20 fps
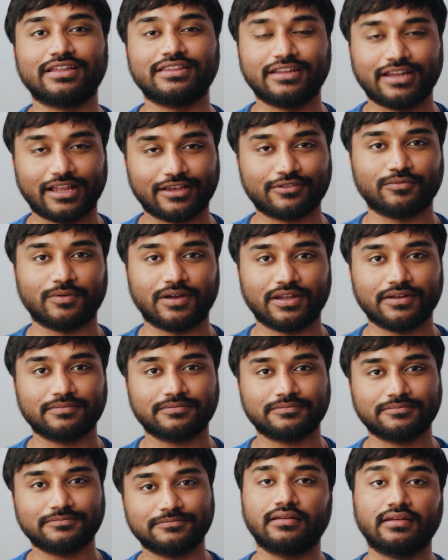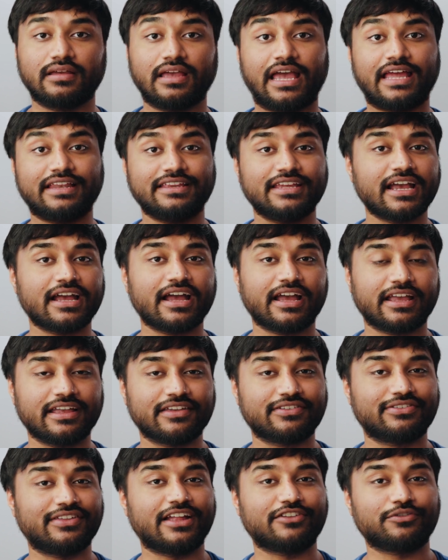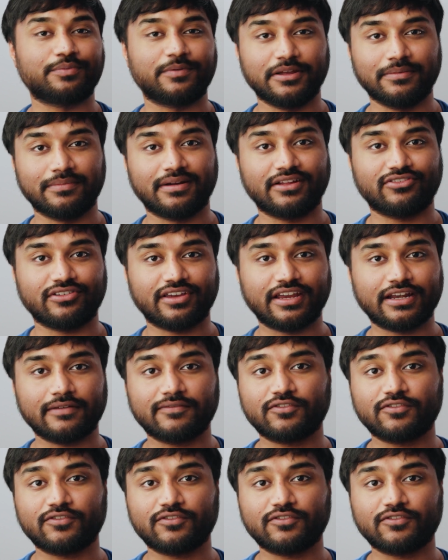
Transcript: in the next one. And yeah, I guess that's pretty much it.